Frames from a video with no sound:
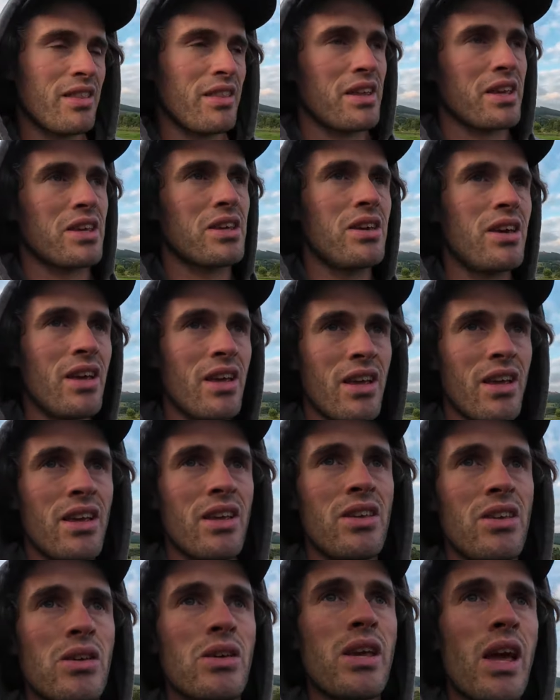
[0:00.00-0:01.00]
Like,
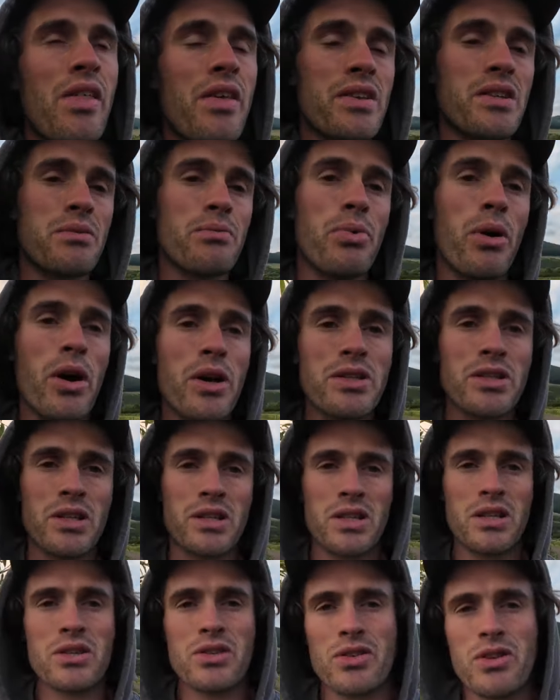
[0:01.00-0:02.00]
you get this imposter
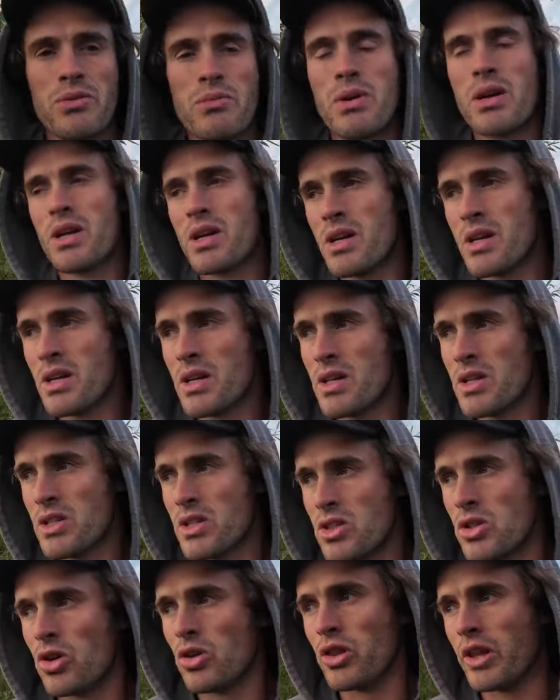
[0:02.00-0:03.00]
syndrome,
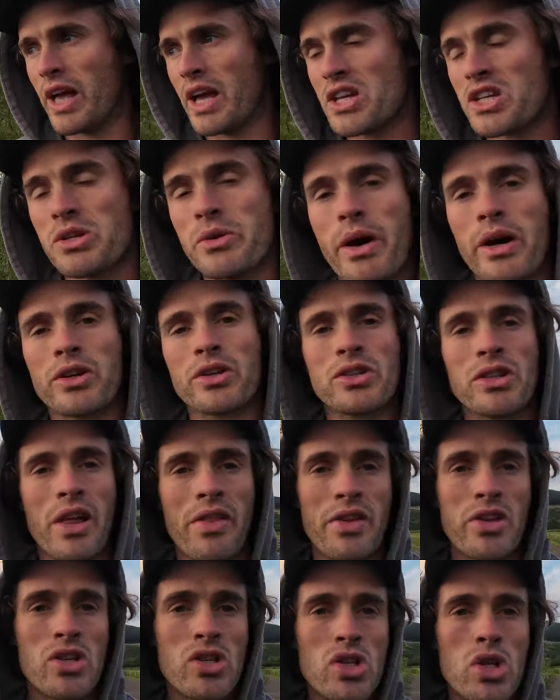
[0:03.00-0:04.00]
unless you are just
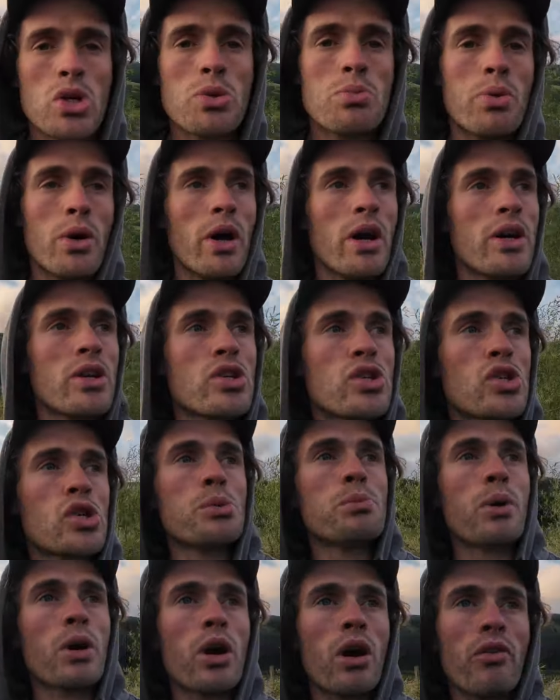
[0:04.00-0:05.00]
like this super,
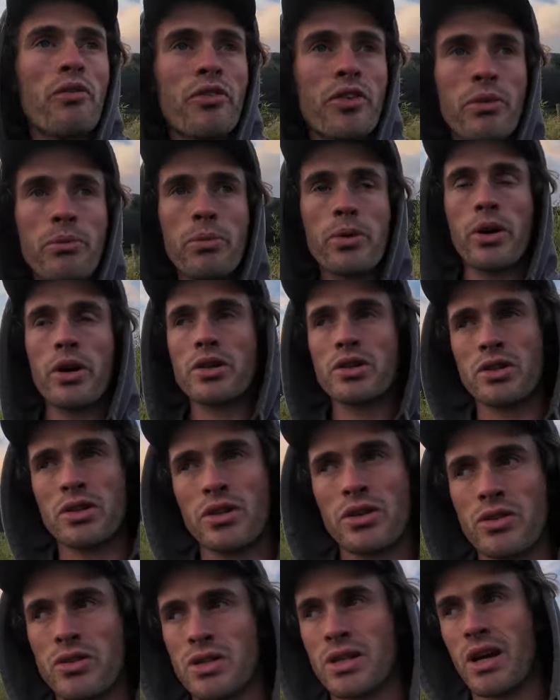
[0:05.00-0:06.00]
super confident person
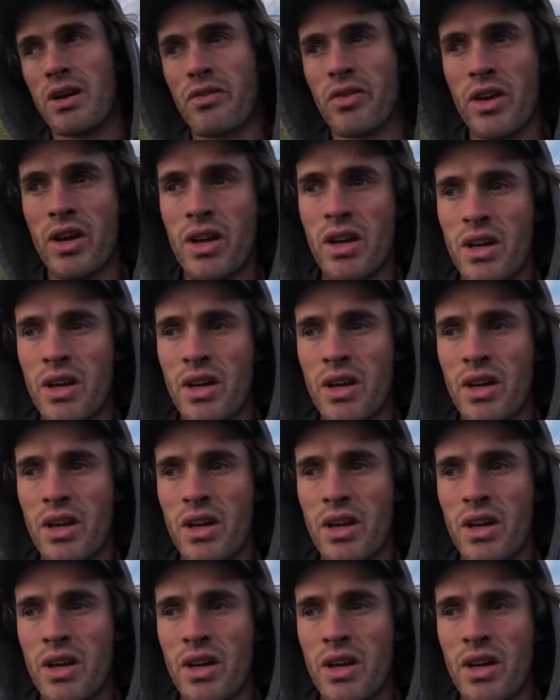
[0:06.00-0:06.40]
that doesn't have